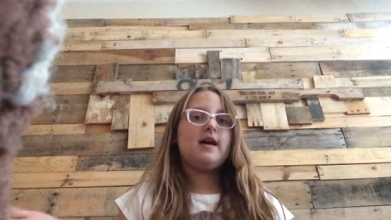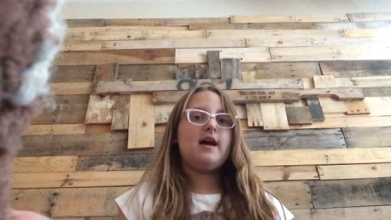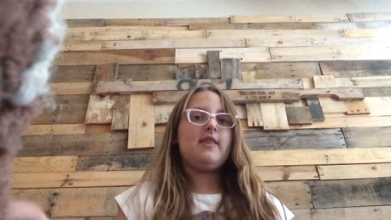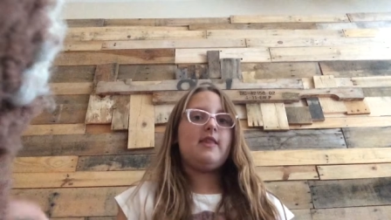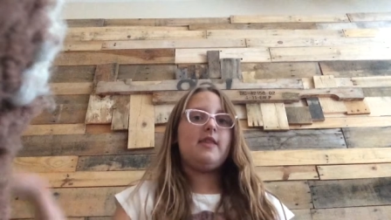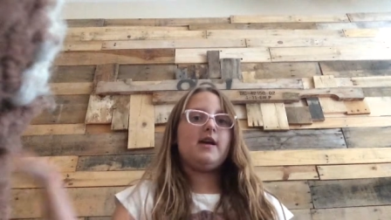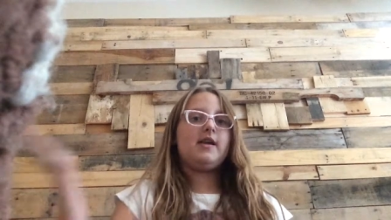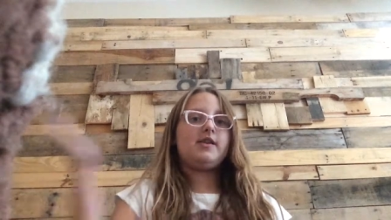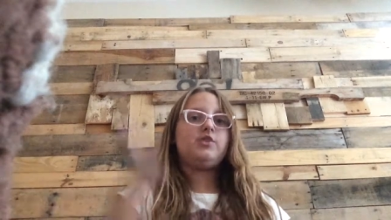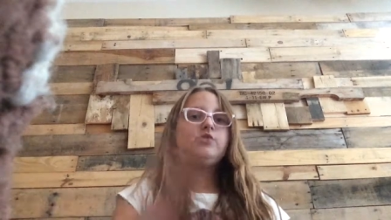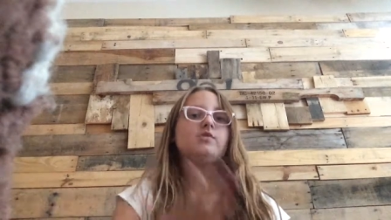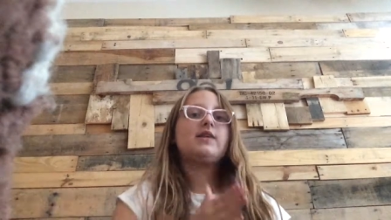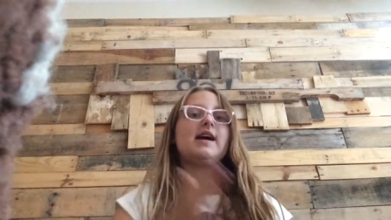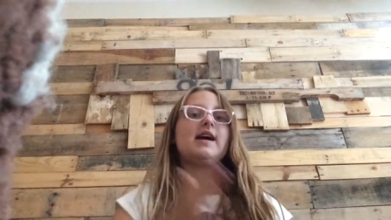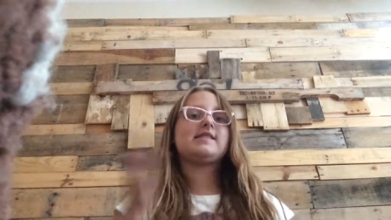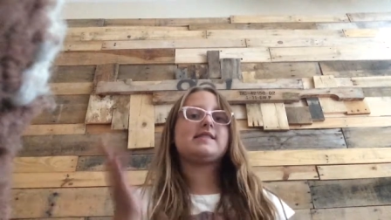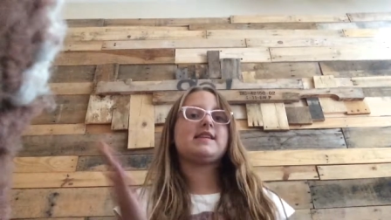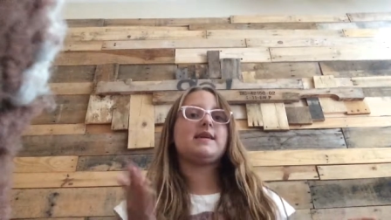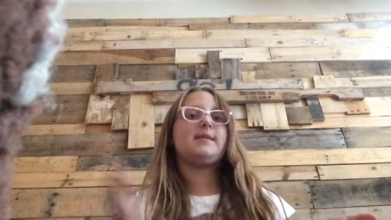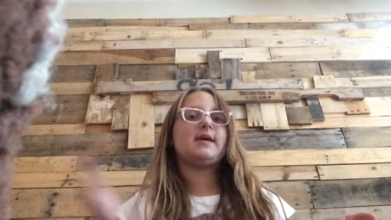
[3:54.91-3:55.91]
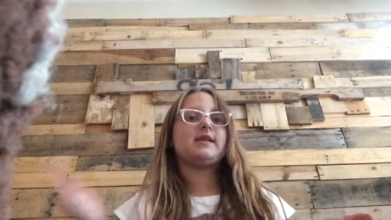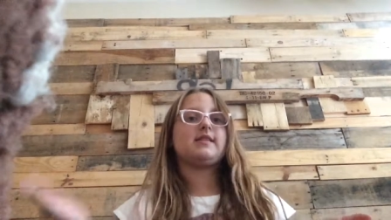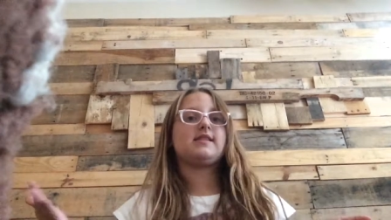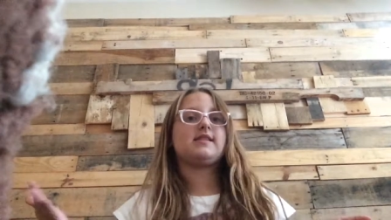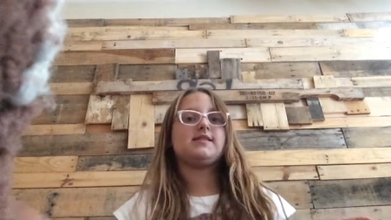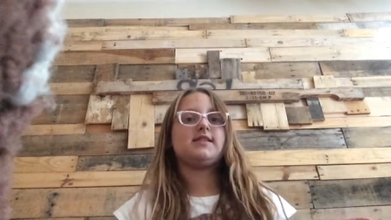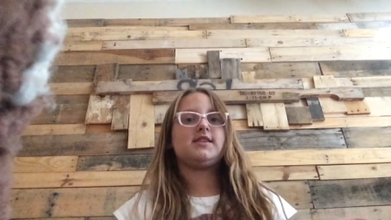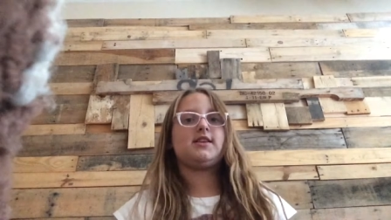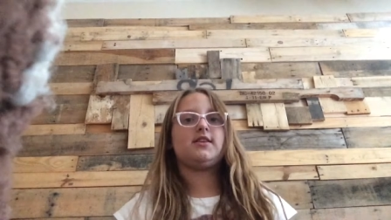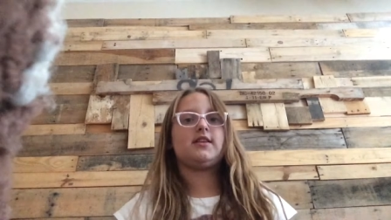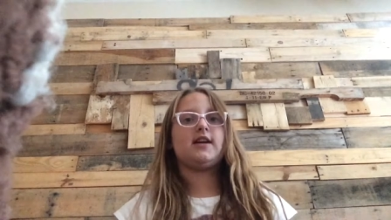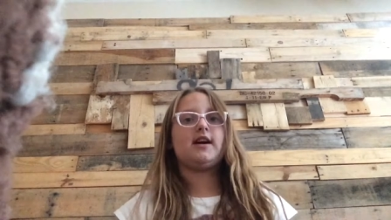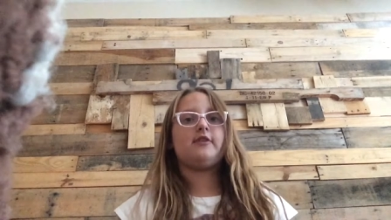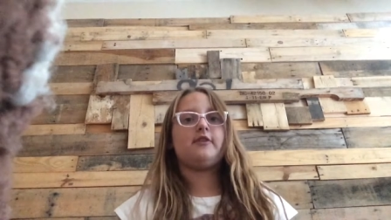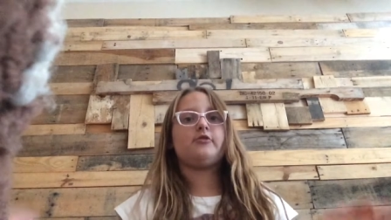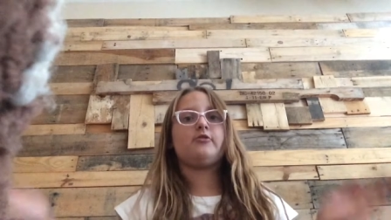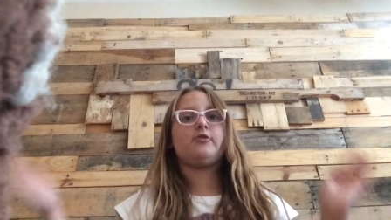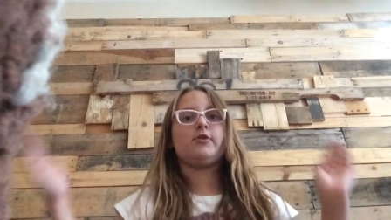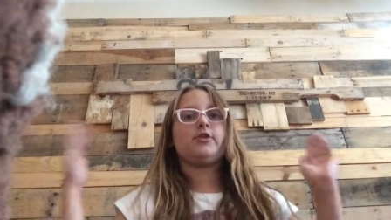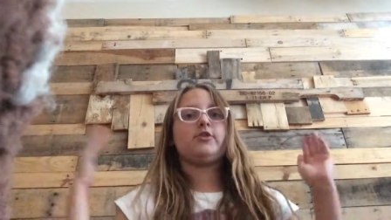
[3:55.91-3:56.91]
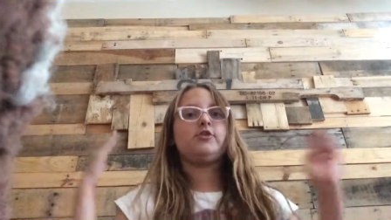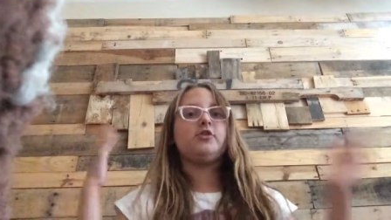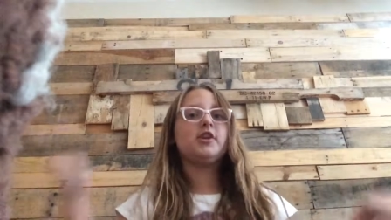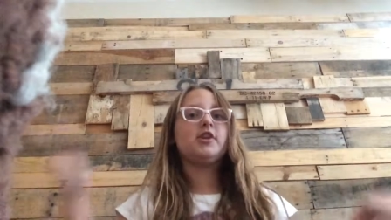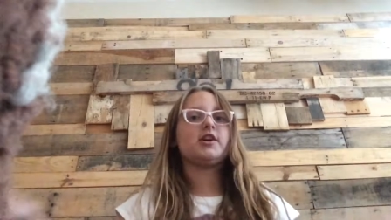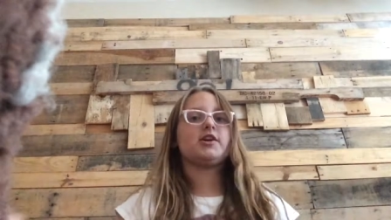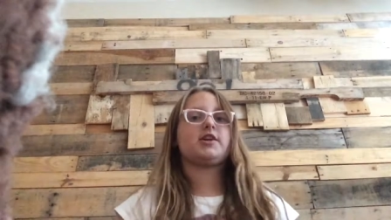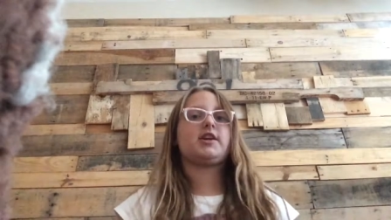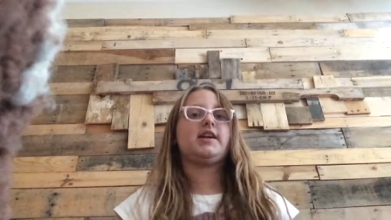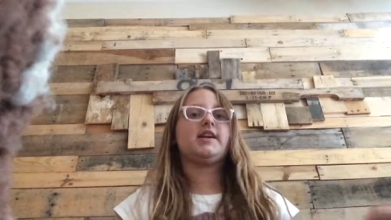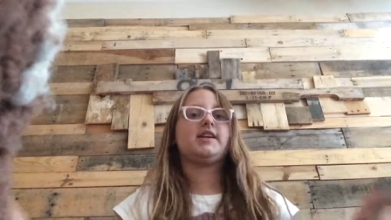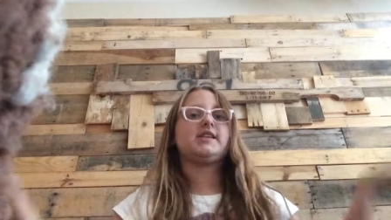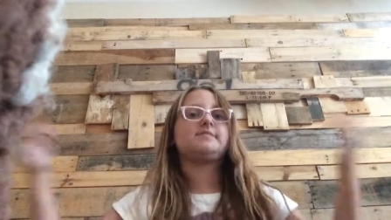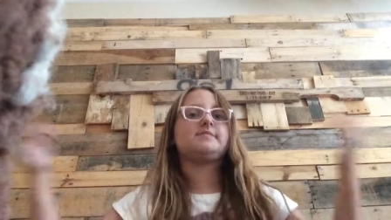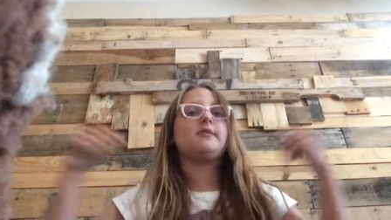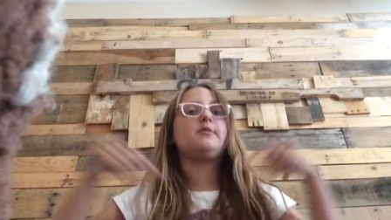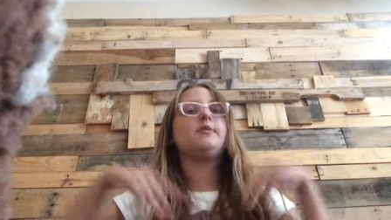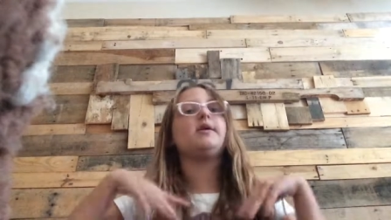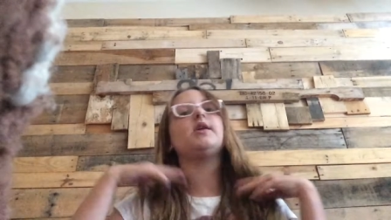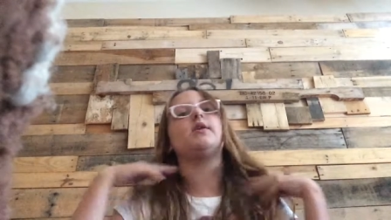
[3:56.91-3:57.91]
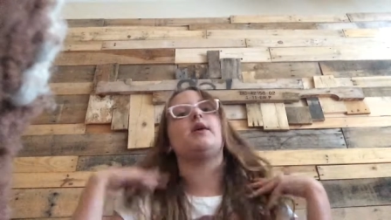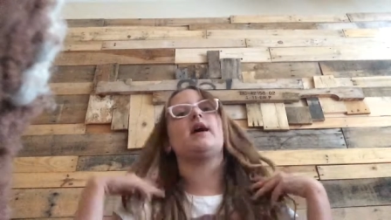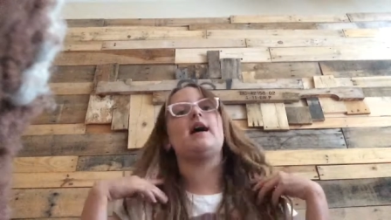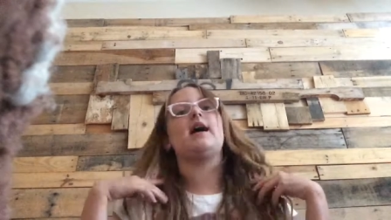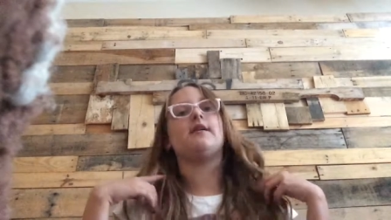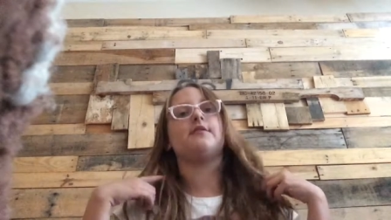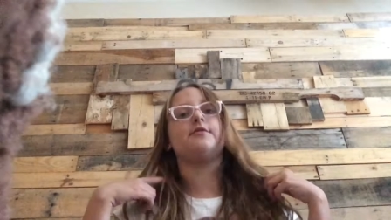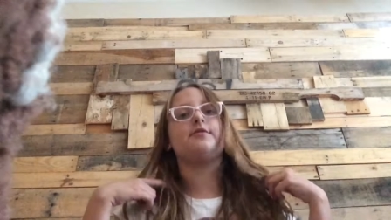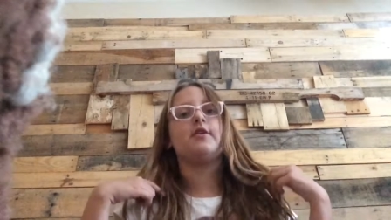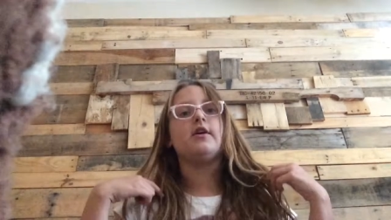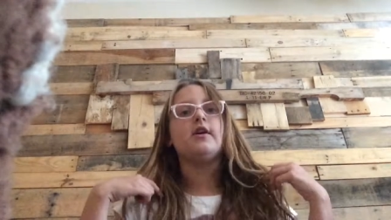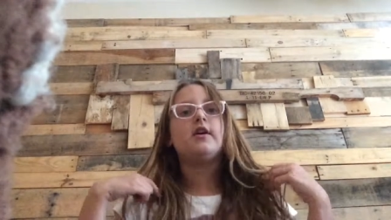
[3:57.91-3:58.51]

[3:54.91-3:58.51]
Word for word: and then you guys can make the Seer knife with your ingredients, but we don't have